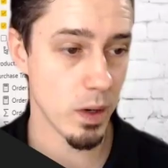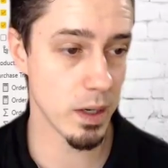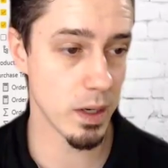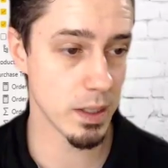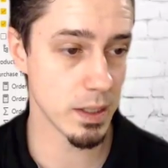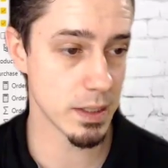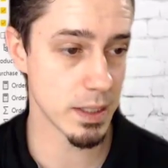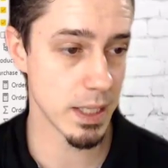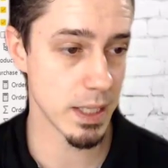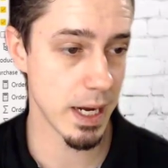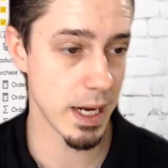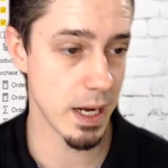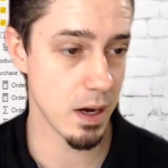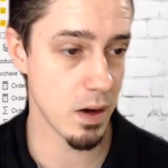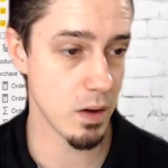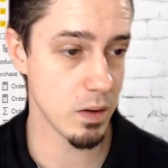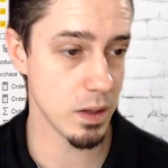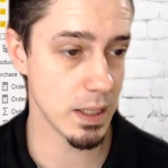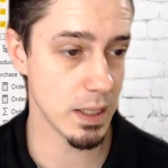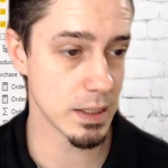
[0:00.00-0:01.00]
if we wanted to say,
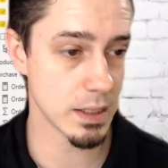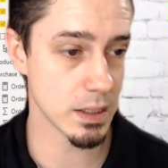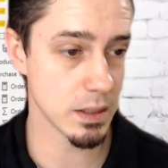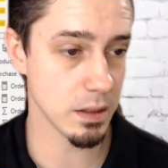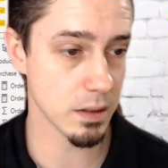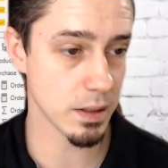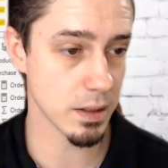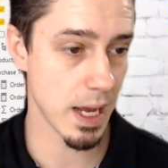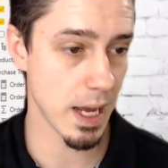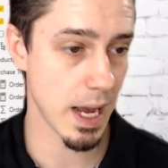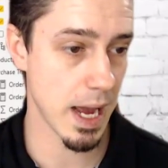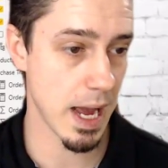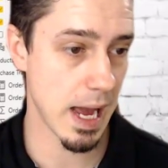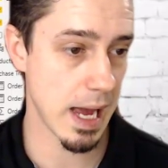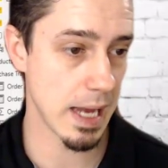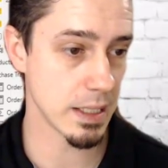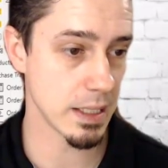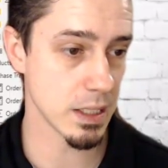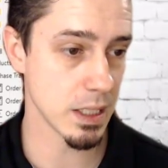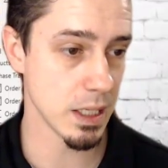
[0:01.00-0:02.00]
oh, let's look
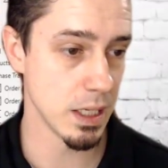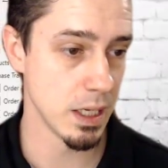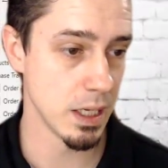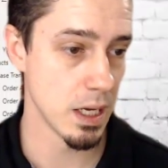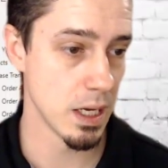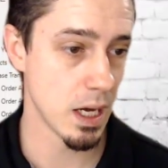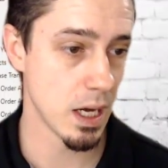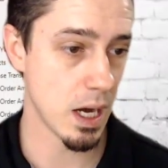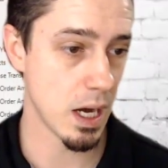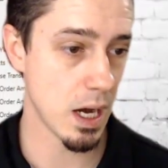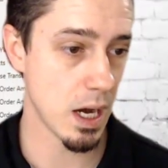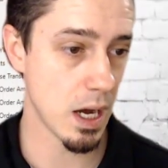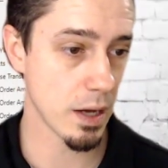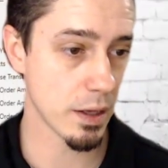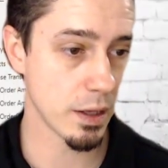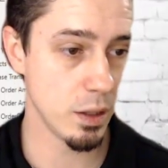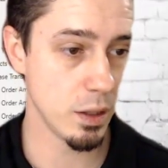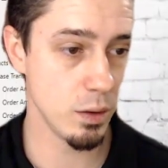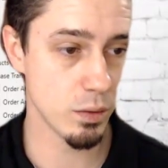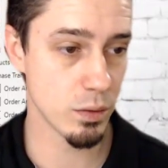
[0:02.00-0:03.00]
at
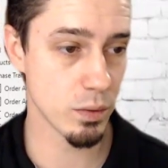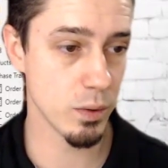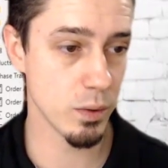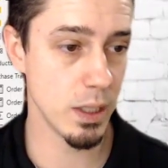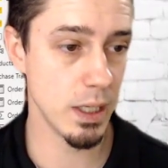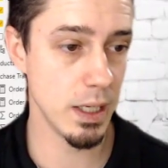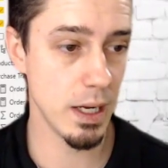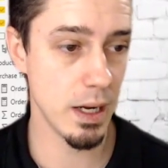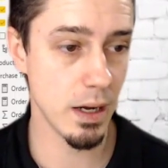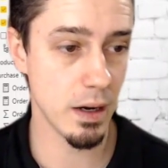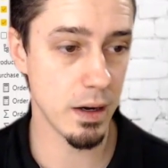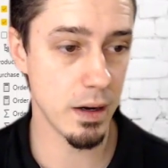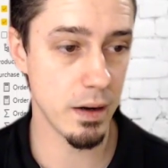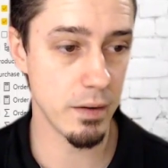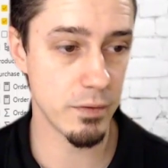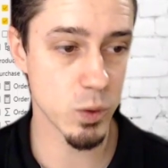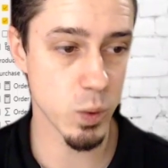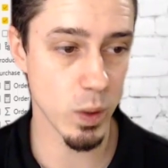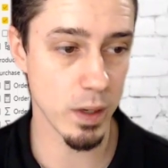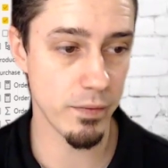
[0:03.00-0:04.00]
Q3
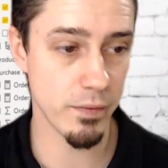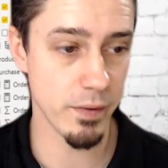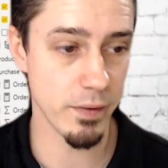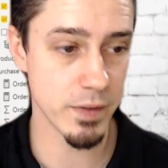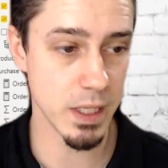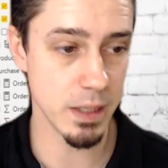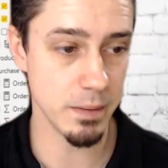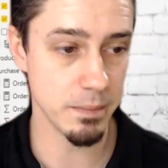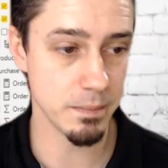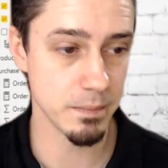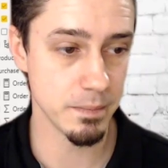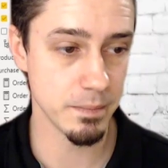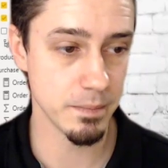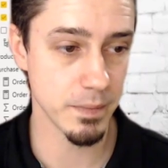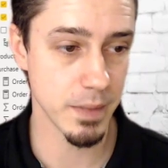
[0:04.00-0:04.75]
of 2015.